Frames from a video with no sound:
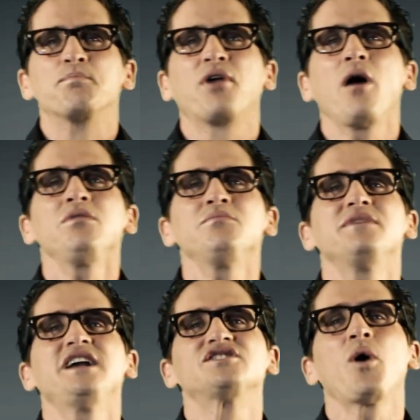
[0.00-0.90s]
the
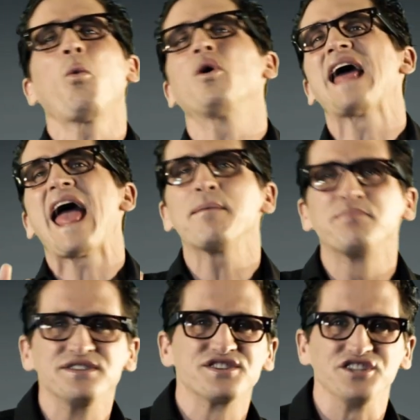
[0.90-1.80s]
problem is not what
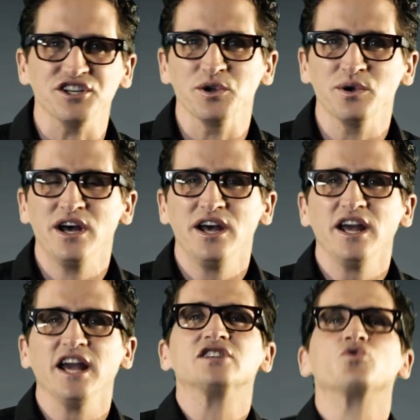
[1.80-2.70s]
happens to you,
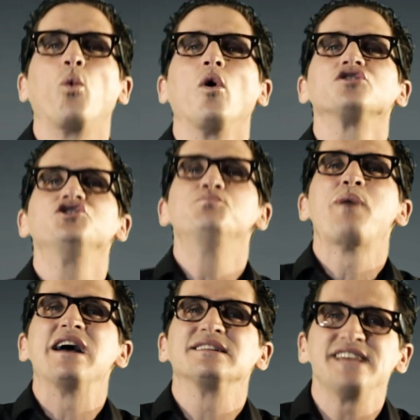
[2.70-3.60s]
it's what you
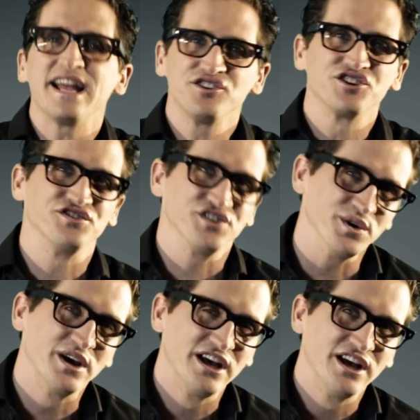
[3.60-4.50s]
pay attention
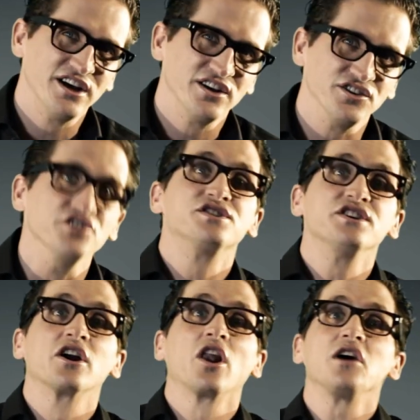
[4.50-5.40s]
to. Do you
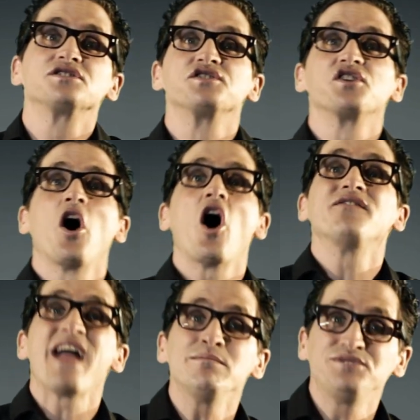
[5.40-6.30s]
see the glasses
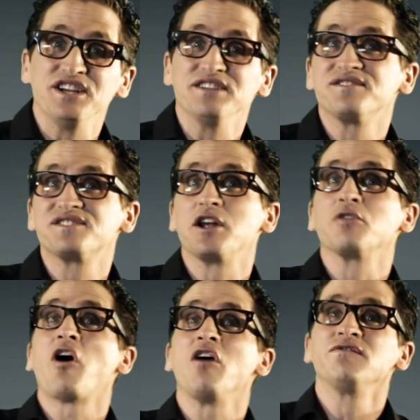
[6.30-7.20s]
half empty instead
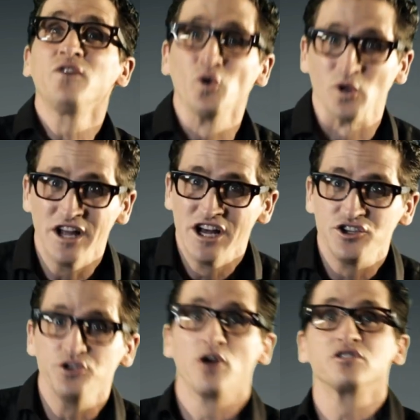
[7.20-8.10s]
of half full?
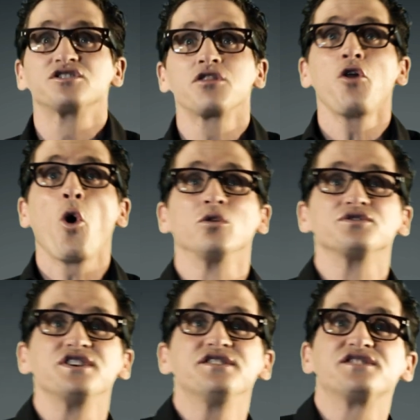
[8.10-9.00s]
Do you notice the
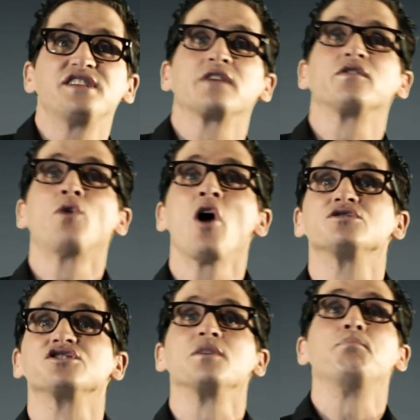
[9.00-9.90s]
thorns instead of the
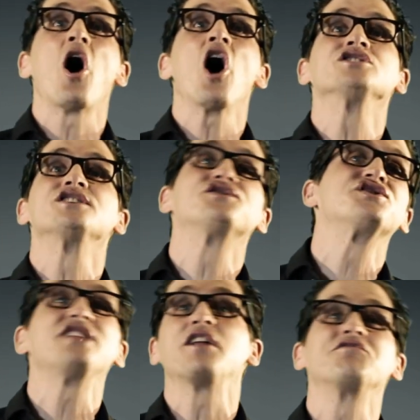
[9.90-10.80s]
roses, the bars
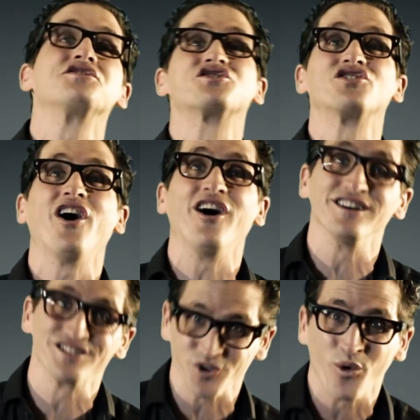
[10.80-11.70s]
instead of the
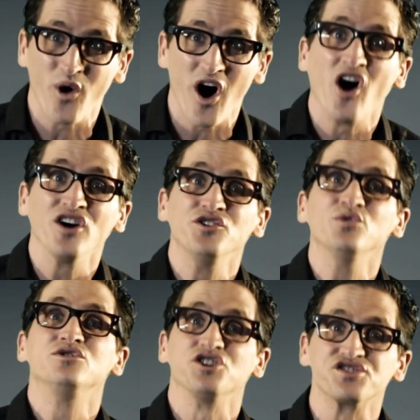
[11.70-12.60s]
stars? Or are
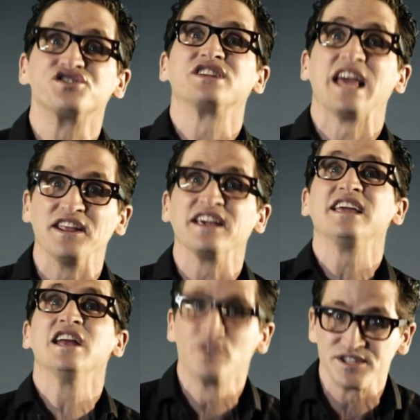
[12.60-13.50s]
you just
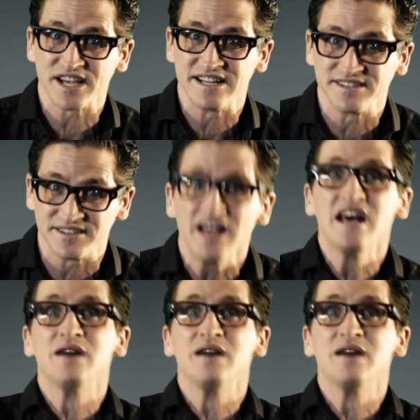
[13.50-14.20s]
getting irritated